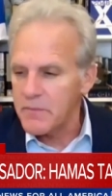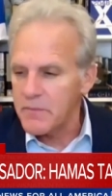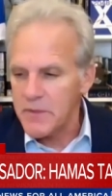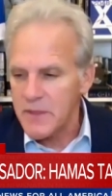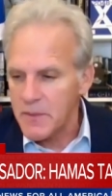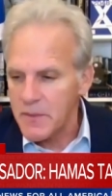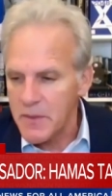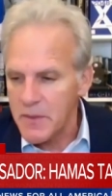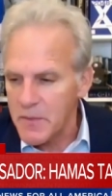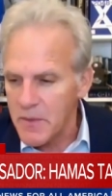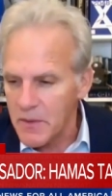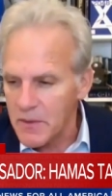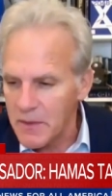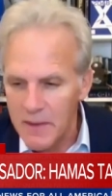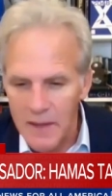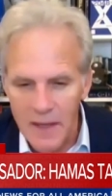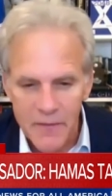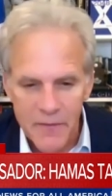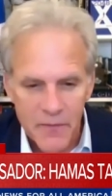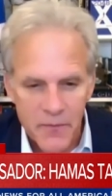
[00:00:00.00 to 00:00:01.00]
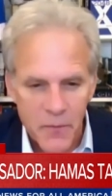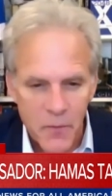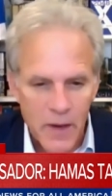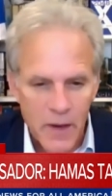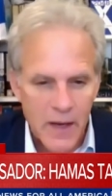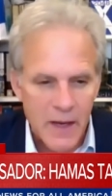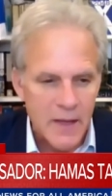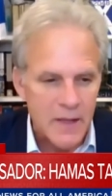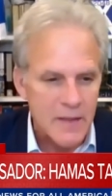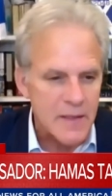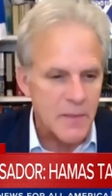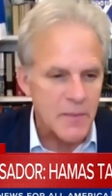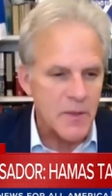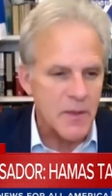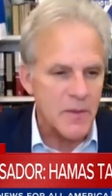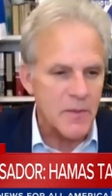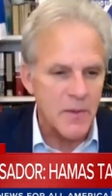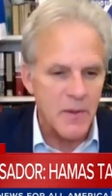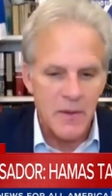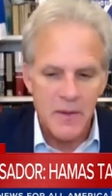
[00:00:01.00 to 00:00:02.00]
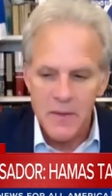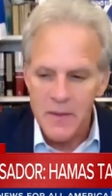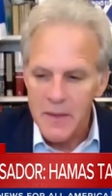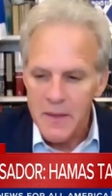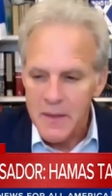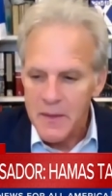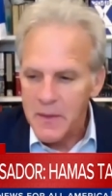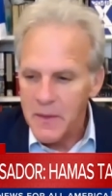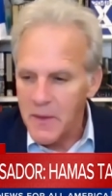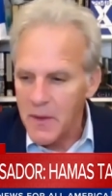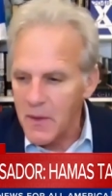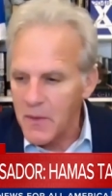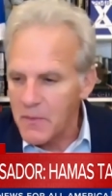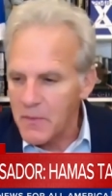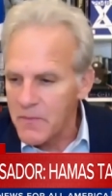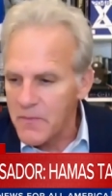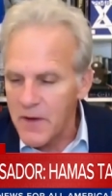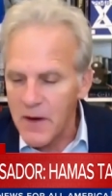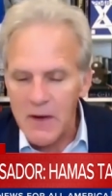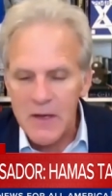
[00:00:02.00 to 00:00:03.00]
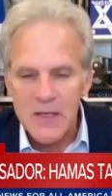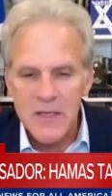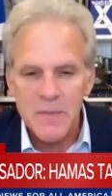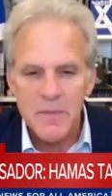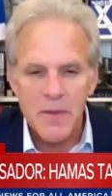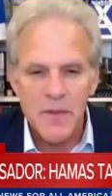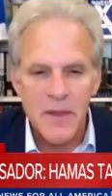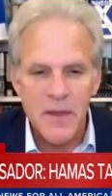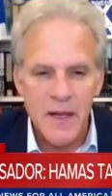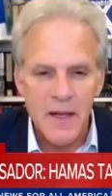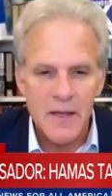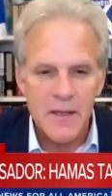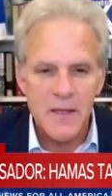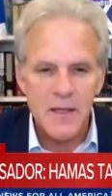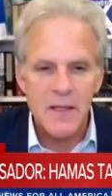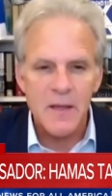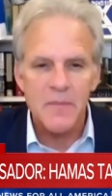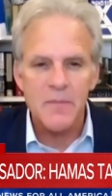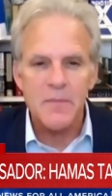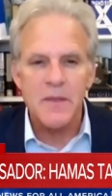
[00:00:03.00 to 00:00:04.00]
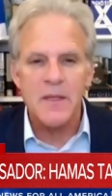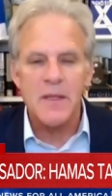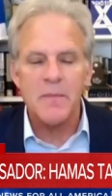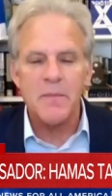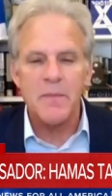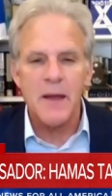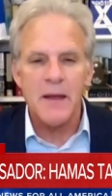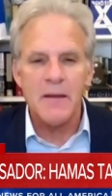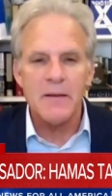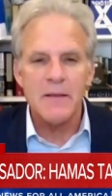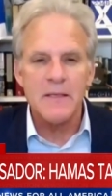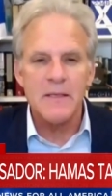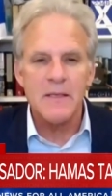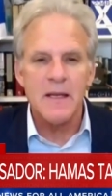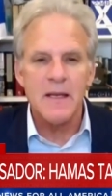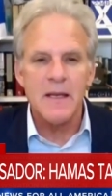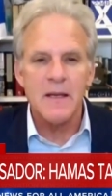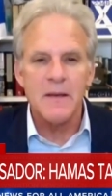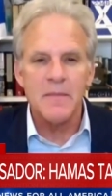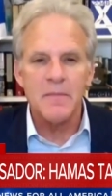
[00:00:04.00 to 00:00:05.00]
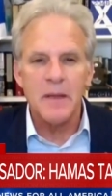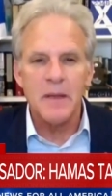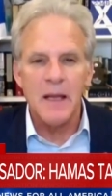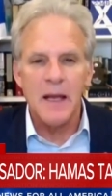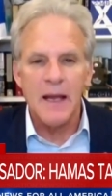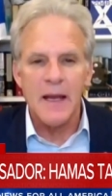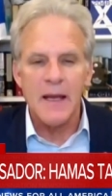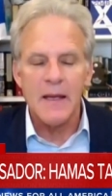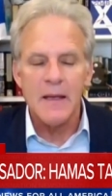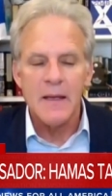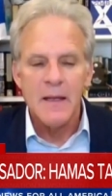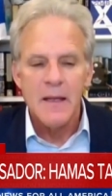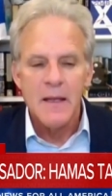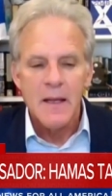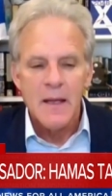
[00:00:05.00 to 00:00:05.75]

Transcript: Some of them are left wing. Some of them are, very sympathetic to the Palestinian plight.